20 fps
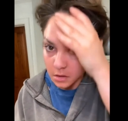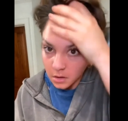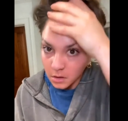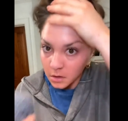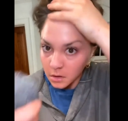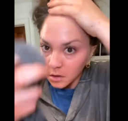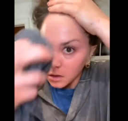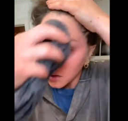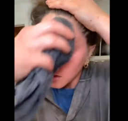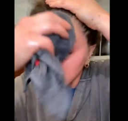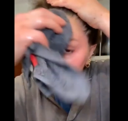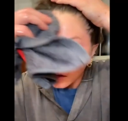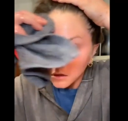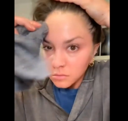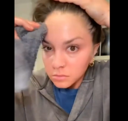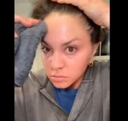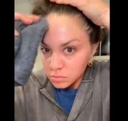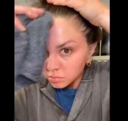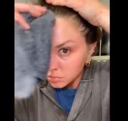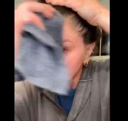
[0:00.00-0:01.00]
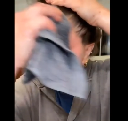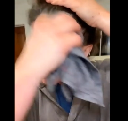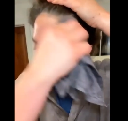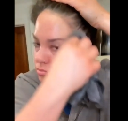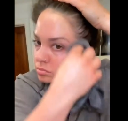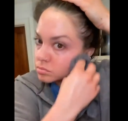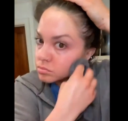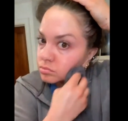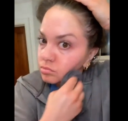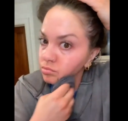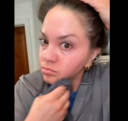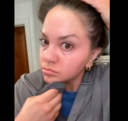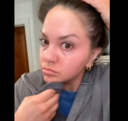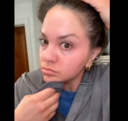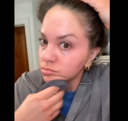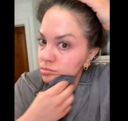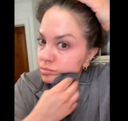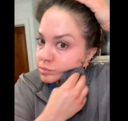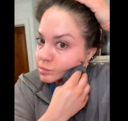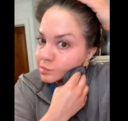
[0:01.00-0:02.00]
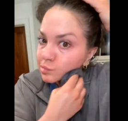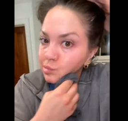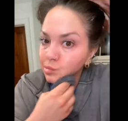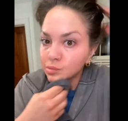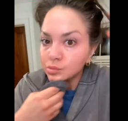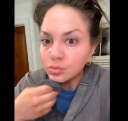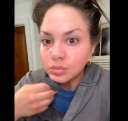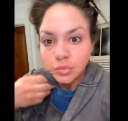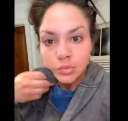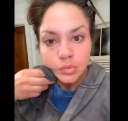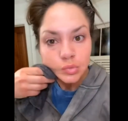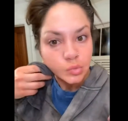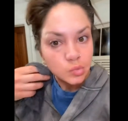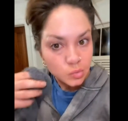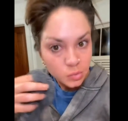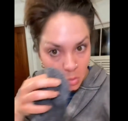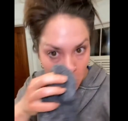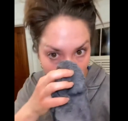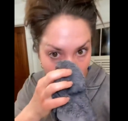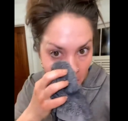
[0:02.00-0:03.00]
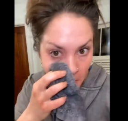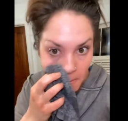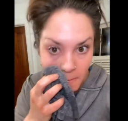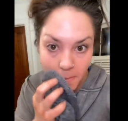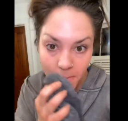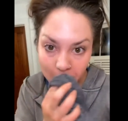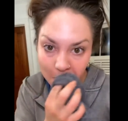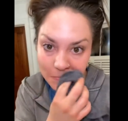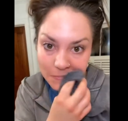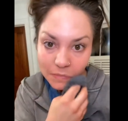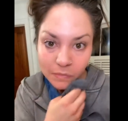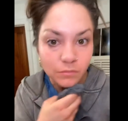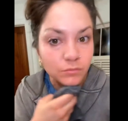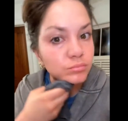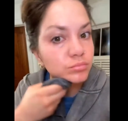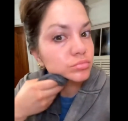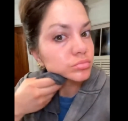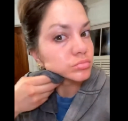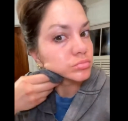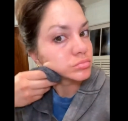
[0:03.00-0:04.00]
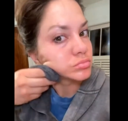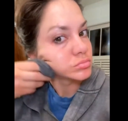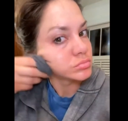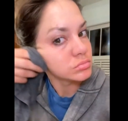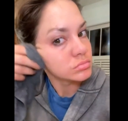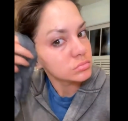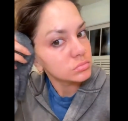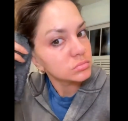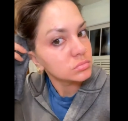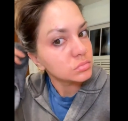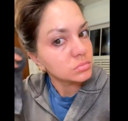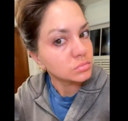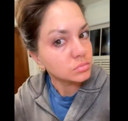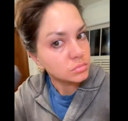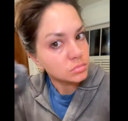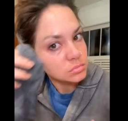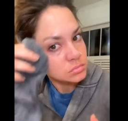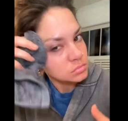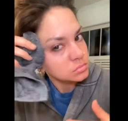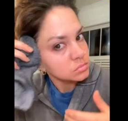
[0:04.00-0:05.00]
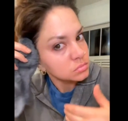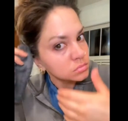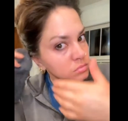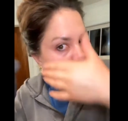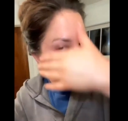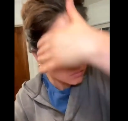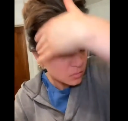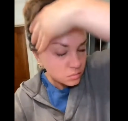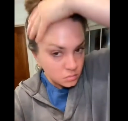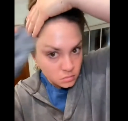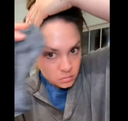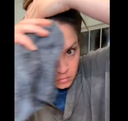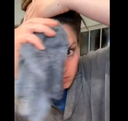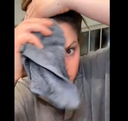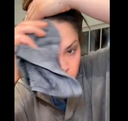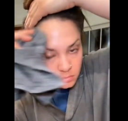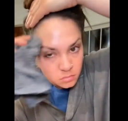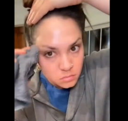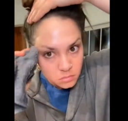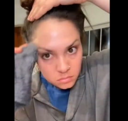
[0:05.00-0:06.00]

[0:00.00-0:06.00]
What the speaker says: No one is speaking in this clip.